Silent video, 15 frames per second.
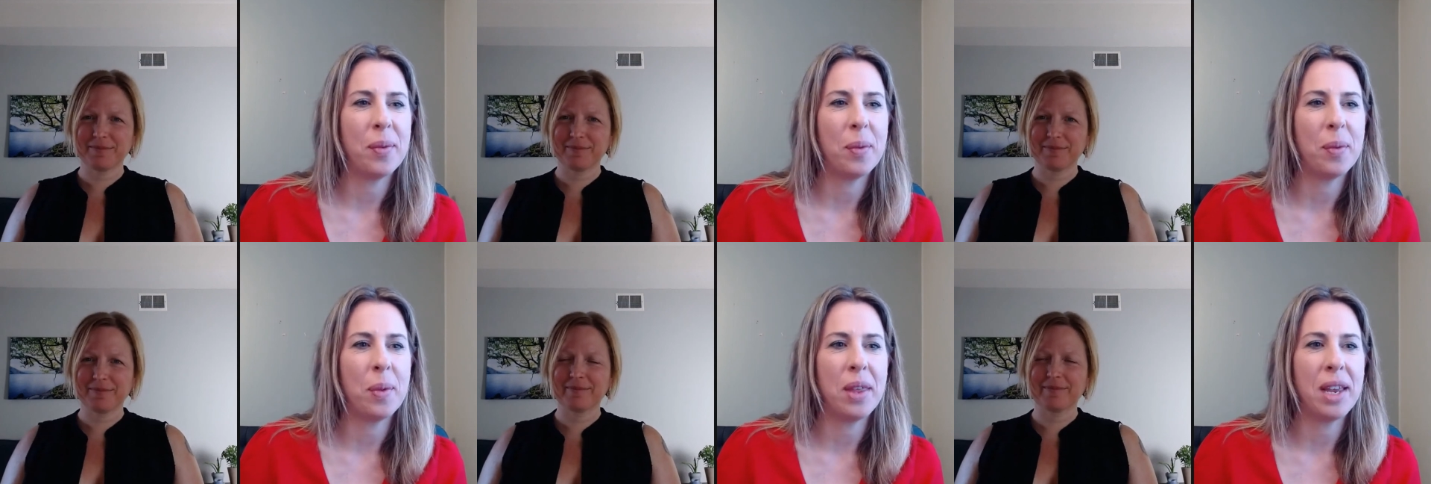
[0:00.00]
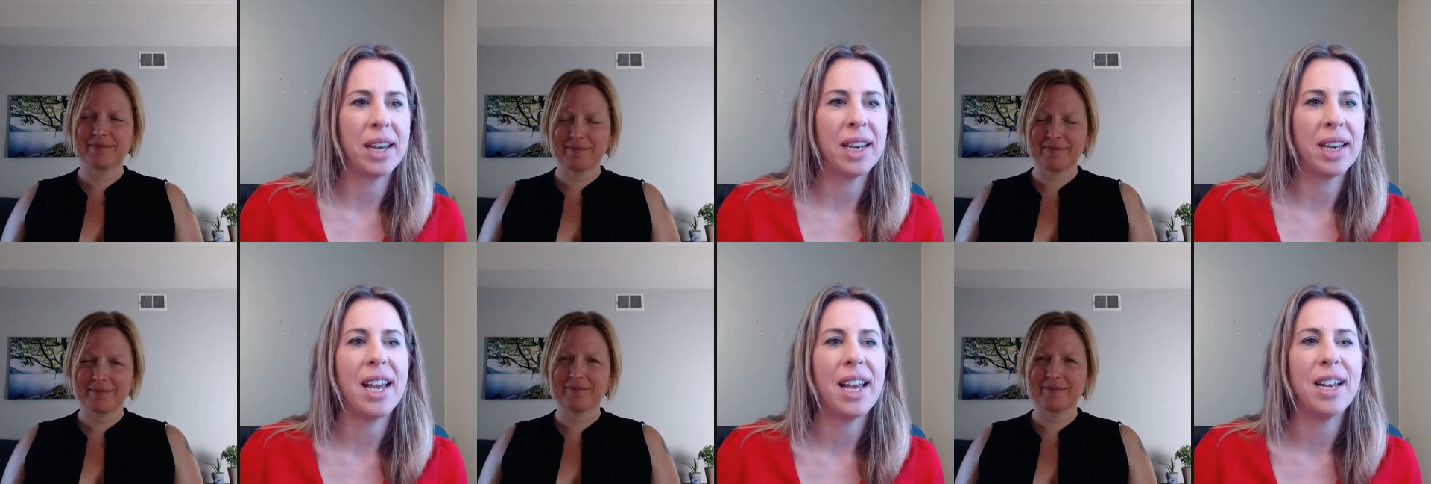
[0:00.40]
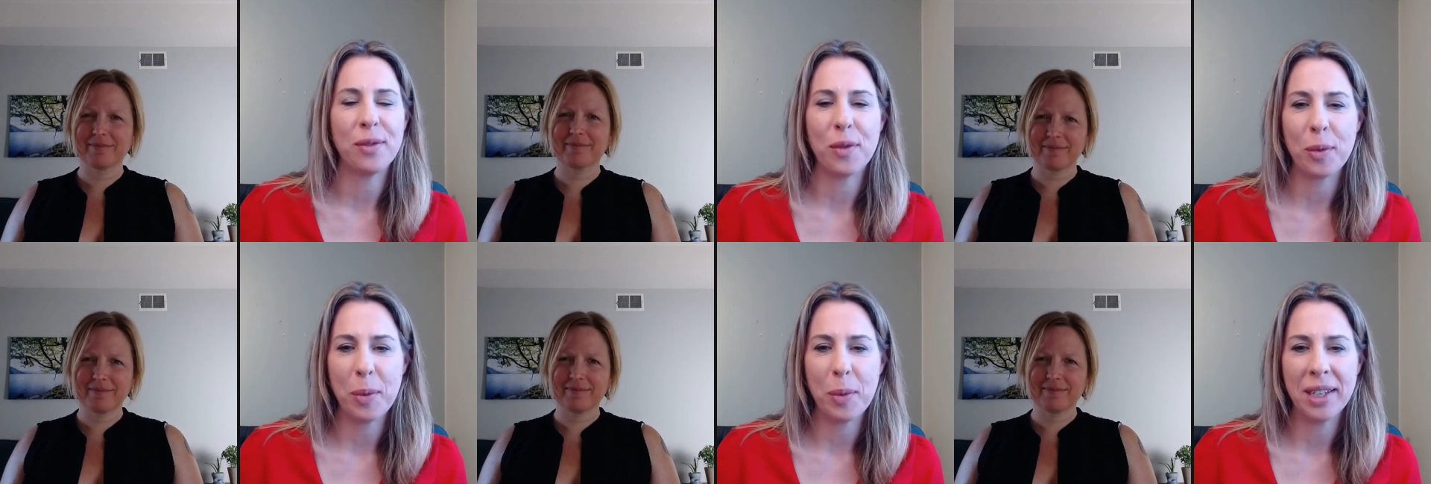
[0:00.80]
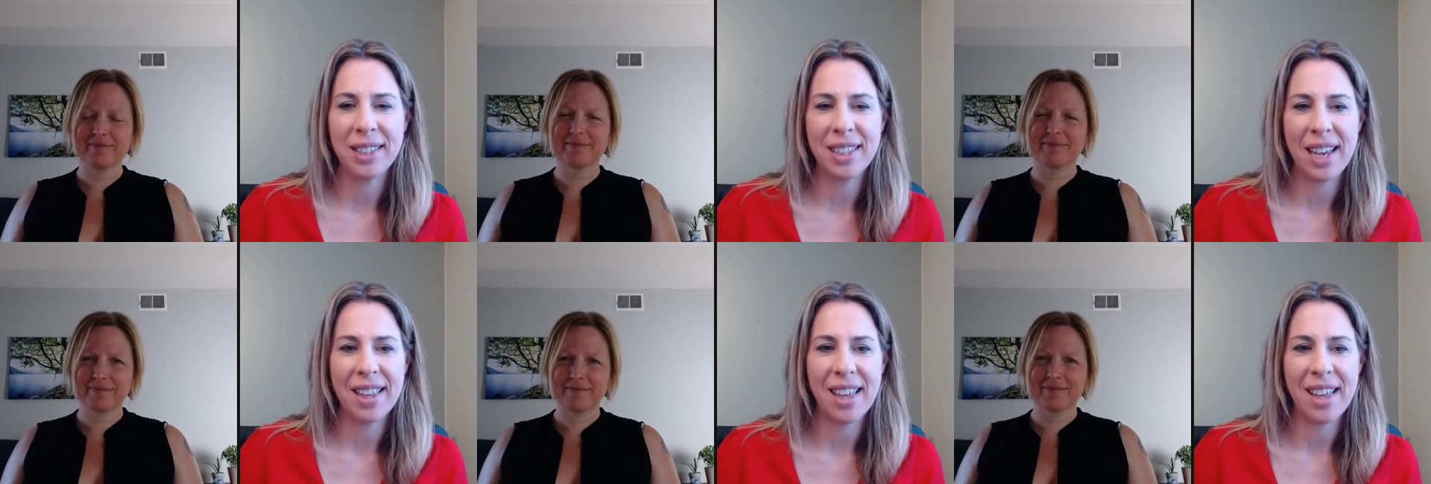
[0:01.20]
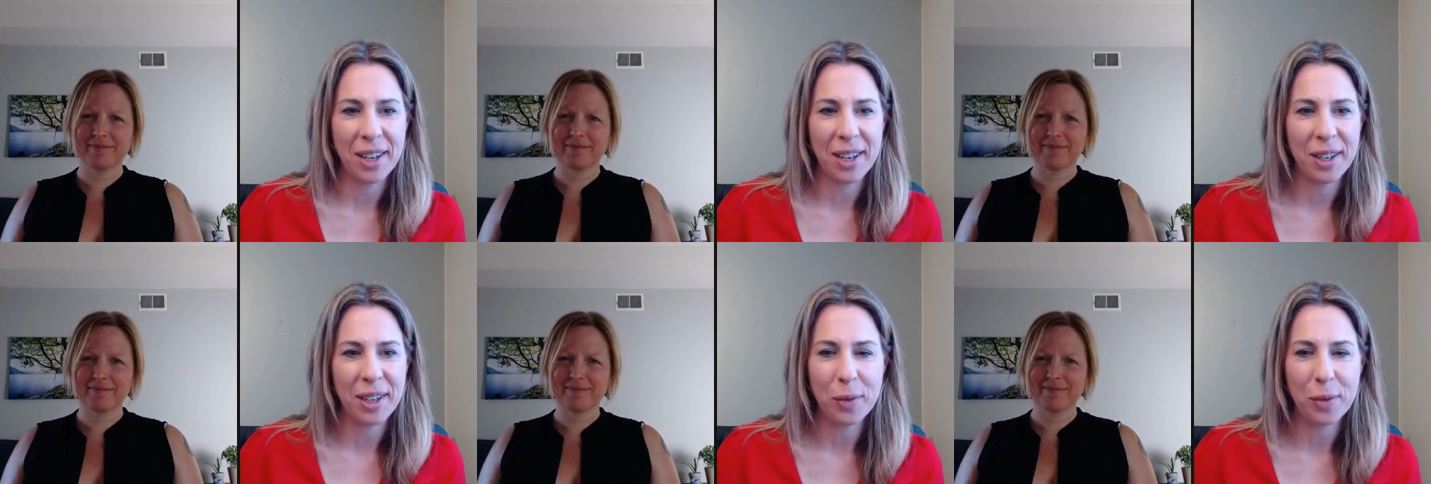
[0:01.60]
Speaker 1: the occasion for me to say
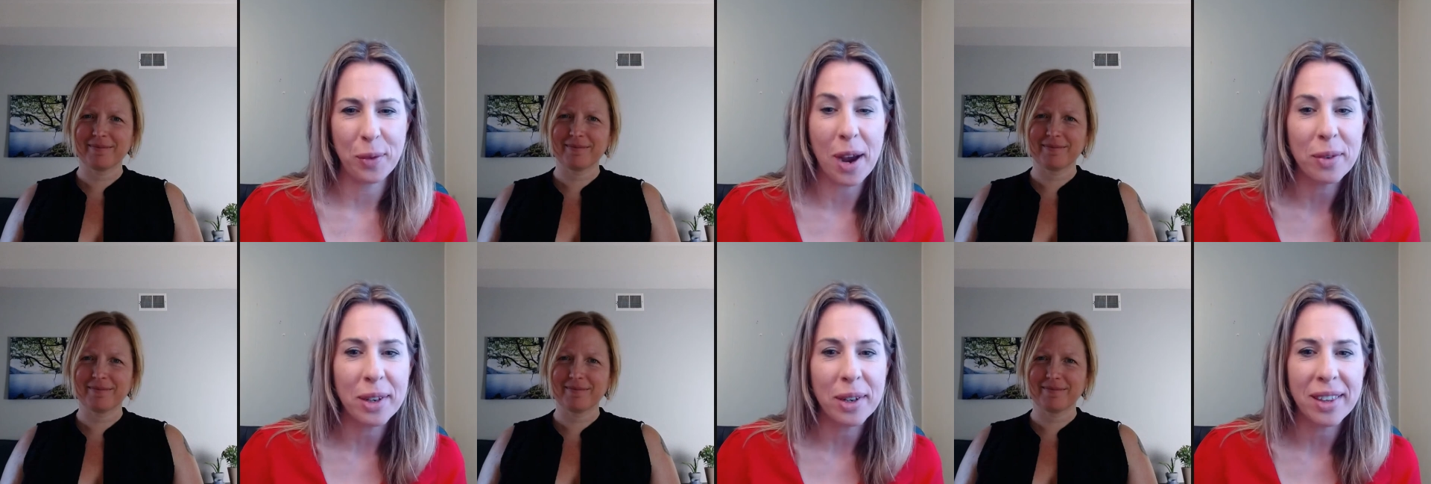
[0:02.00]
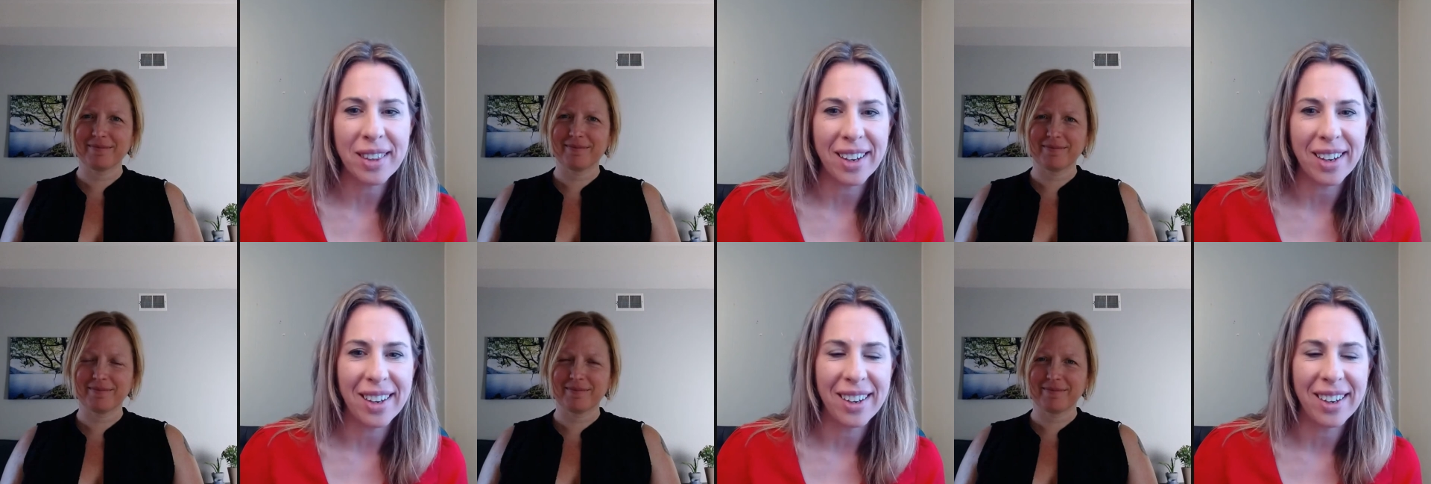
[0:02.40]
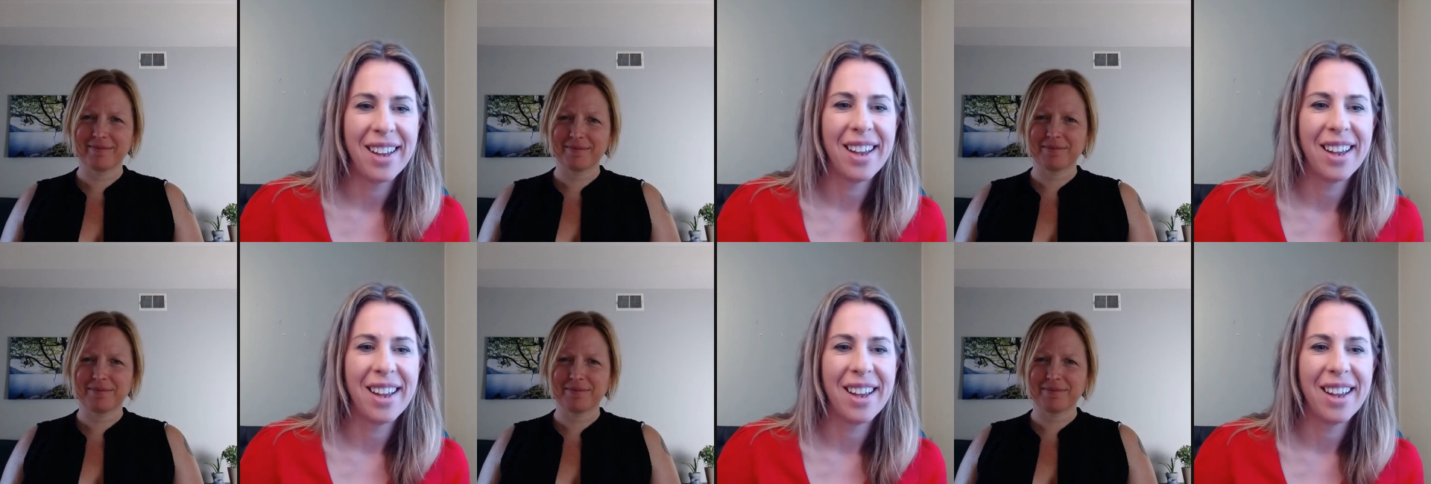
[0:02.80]
thank you for everything.